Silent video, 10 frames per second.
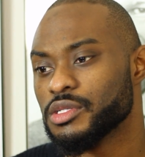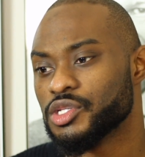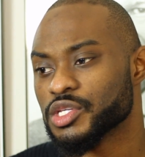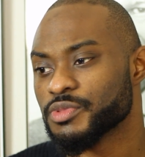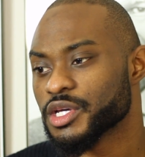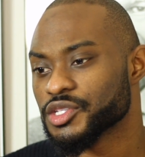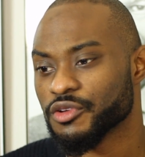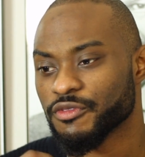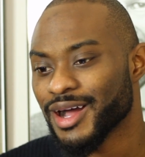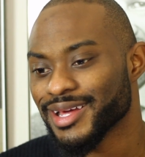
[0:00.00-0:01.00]
just because
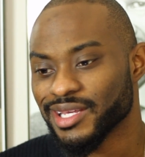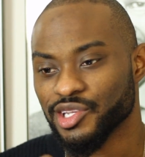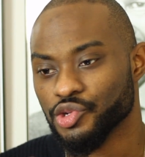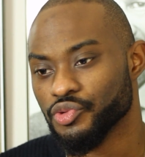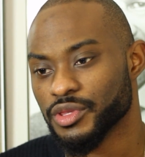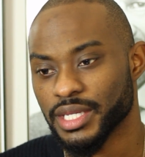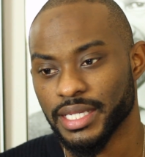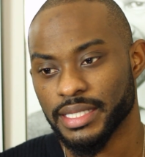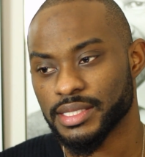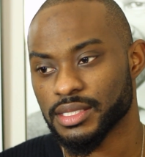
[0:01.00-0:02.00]
you're finding new
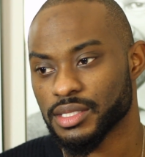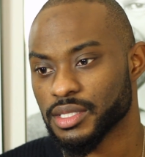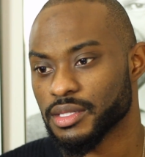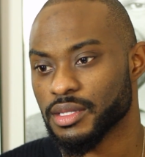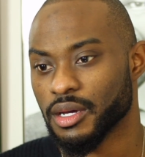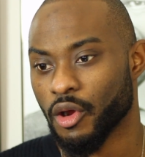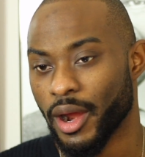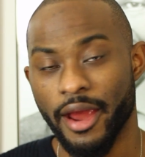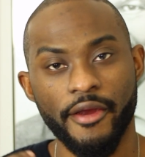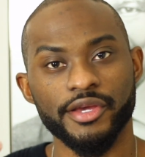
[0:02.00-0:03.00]
things
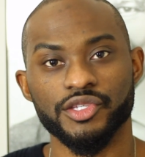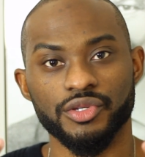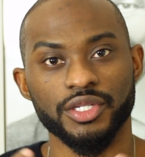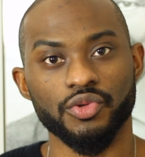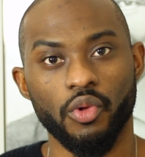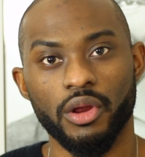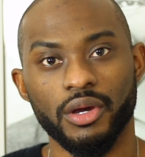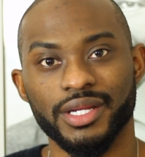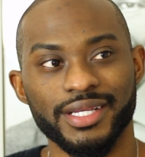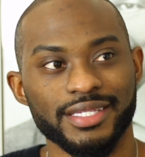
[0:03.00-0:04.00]
or areas you need to work
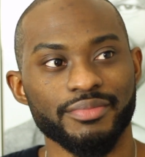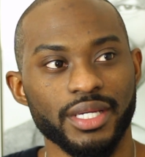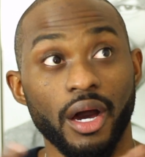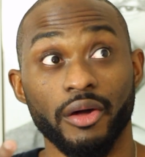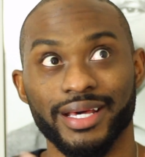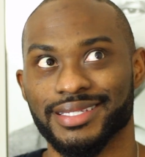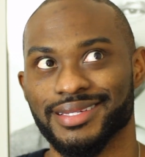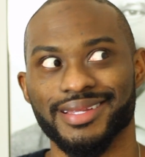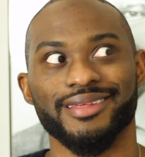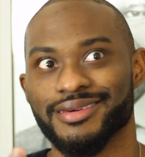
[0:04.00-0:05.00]
on, it doesn't mean, oh, that's
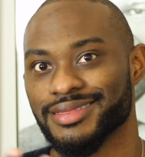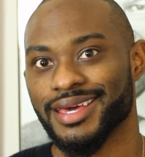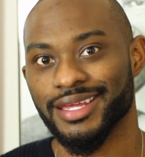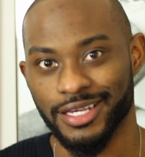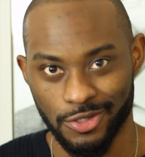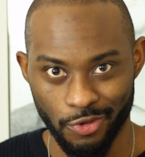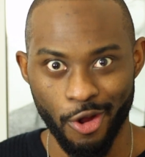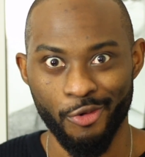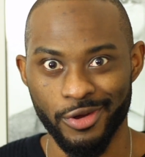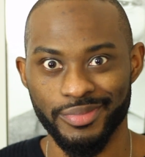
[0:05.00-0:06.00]
another thing that's
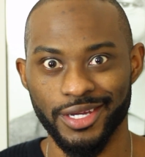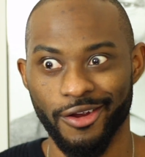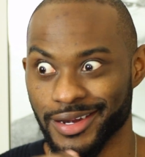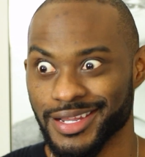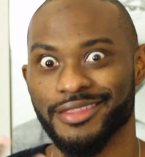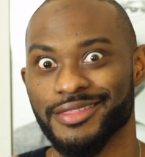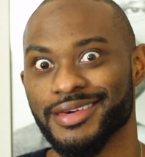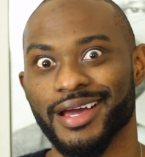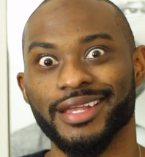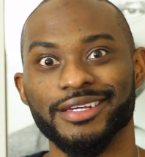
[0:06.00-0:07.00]
wrong with me or another
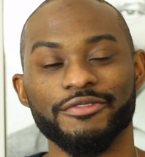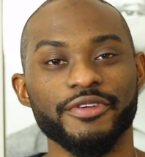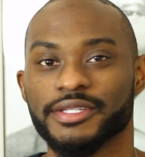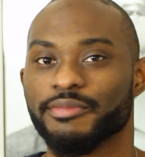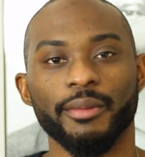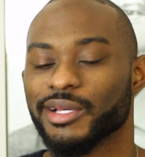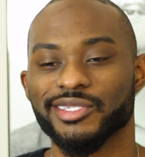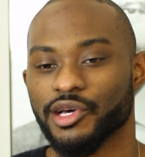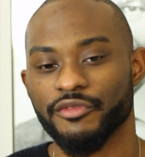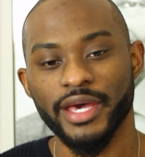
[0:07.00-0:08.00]
thing I need to fix about
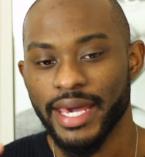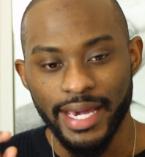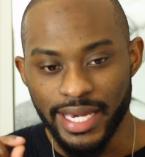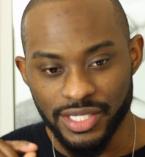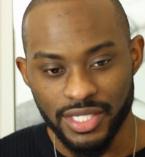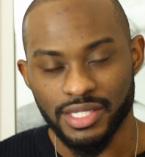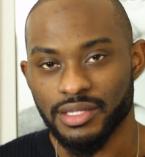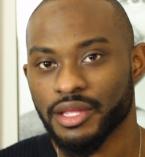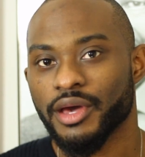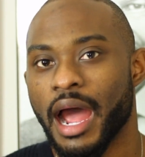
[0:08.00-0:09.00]
myself. It's just
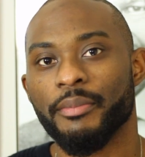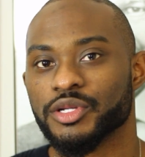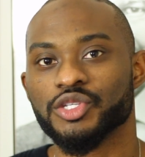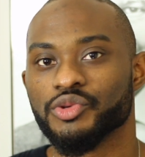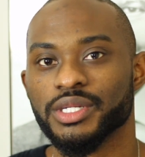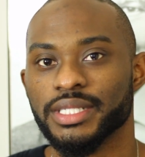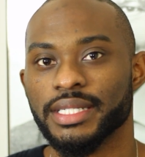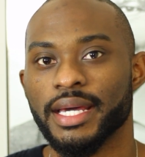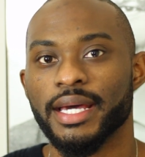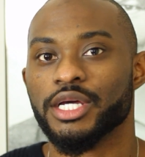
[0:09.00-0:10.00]
another
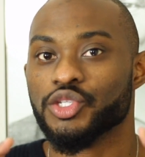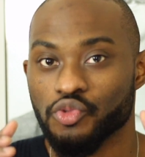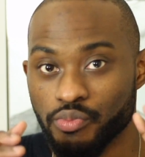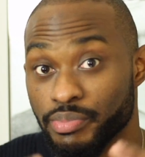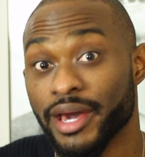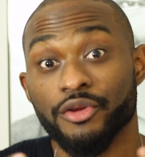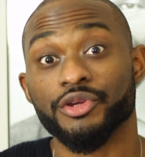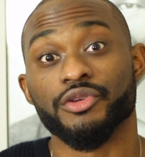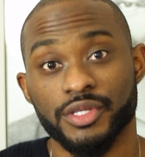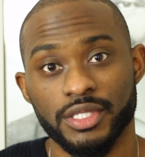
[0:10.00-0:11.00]
opportunity to better
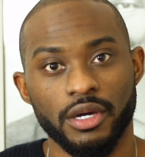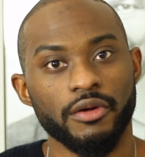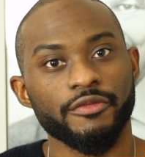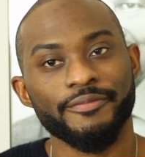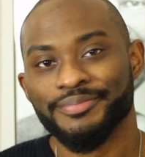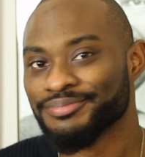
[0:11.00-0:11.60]
yourself.